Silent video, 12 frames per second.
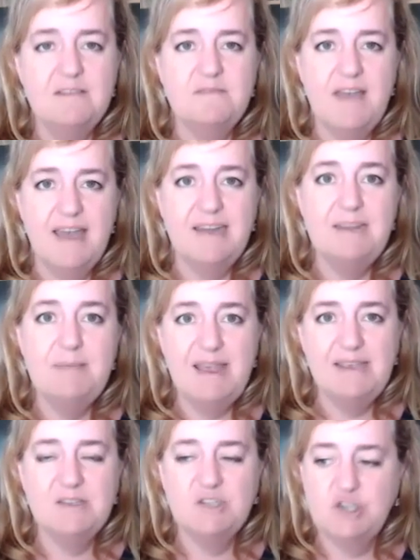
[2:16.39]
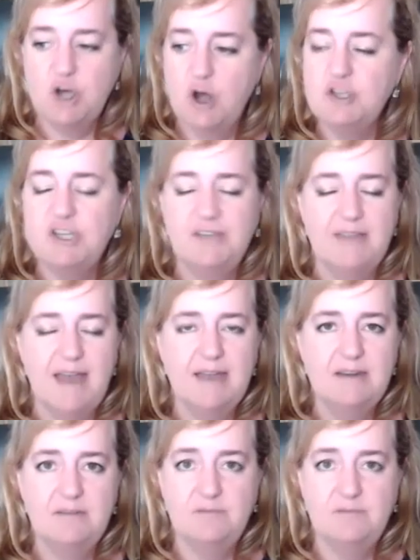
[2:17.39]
Fannie Mae is charging that,